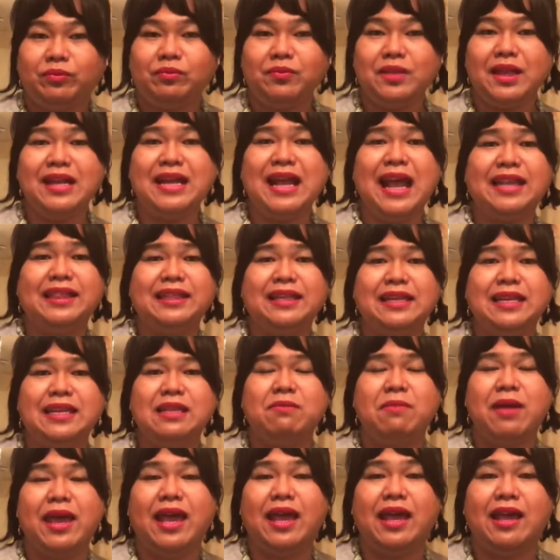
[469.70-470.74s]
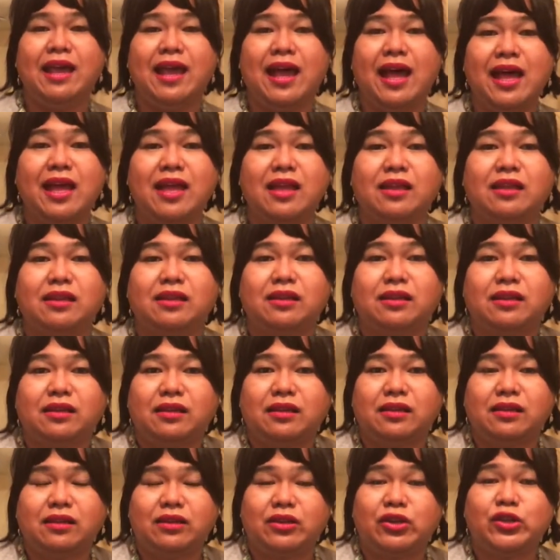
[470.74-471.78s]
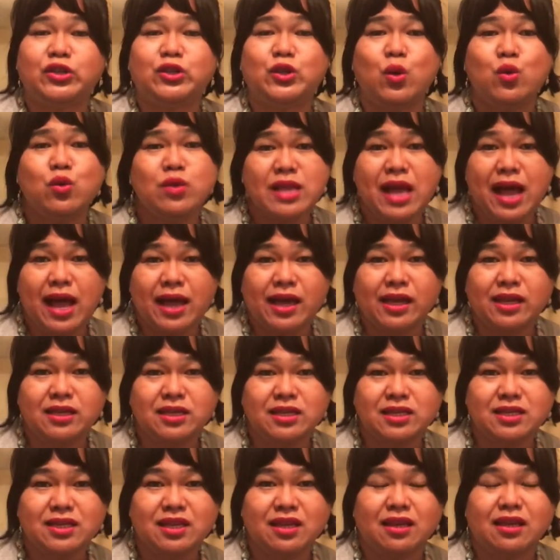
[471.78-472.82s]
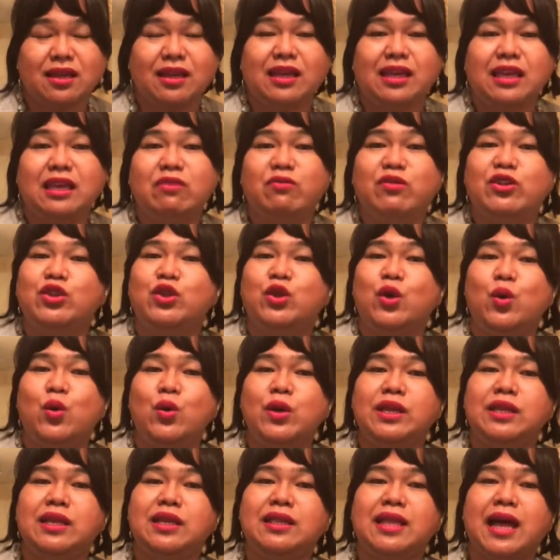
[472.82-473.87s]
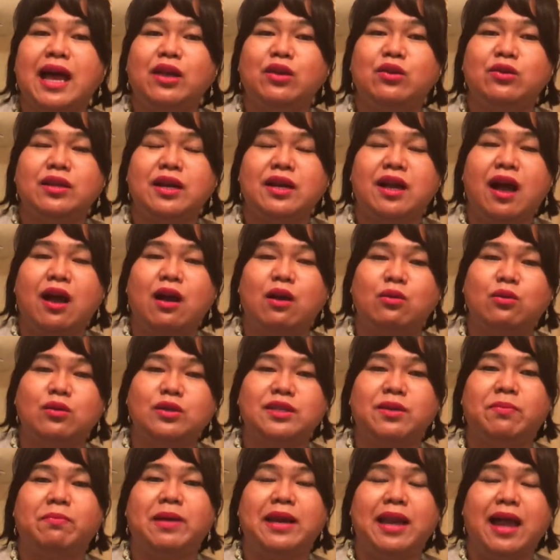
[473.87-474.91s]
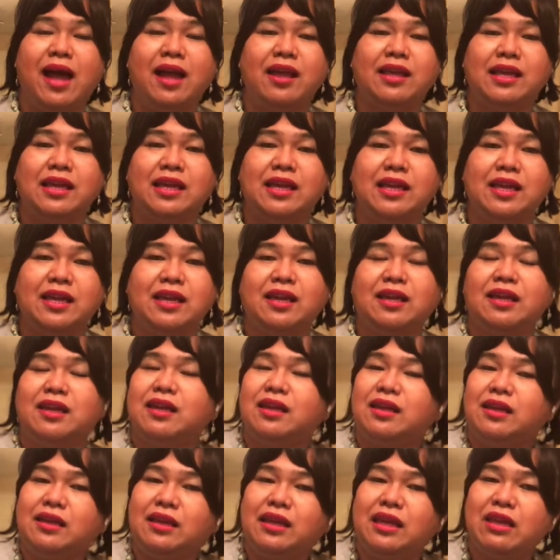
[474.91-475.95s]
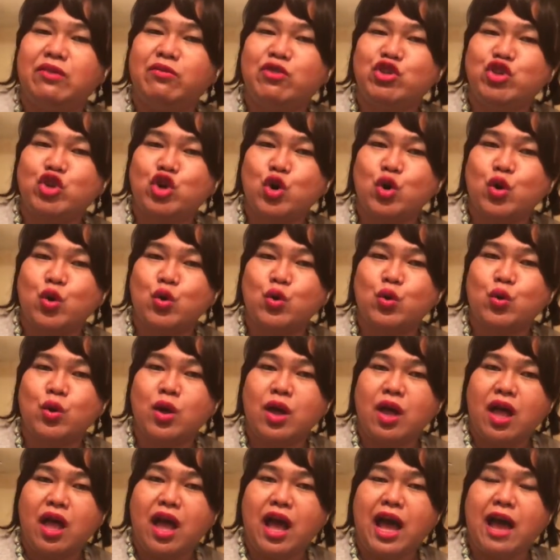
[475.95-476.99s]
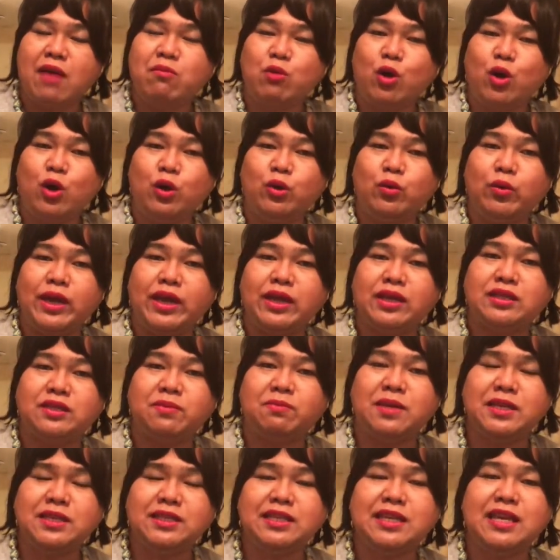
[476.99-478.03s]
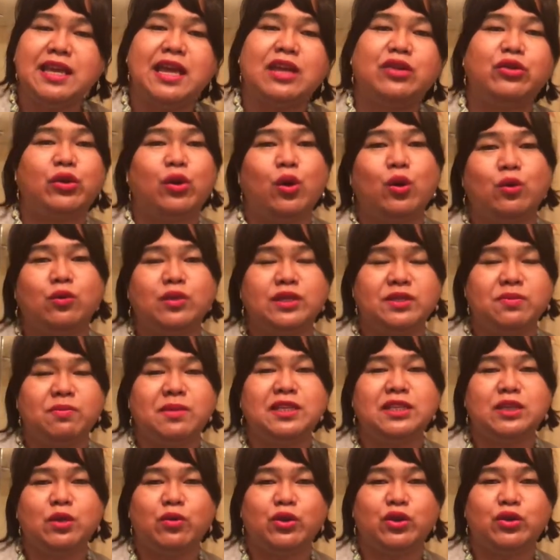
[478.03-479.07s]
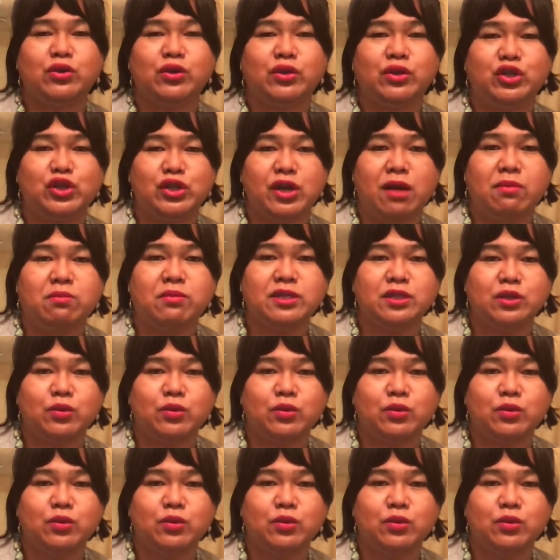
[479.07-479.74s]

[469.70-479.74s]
Kathleen Mejia. You're so nice, even though hindi tayo nagkakausap palagi, even though I'm always busy and you're always busy with your job as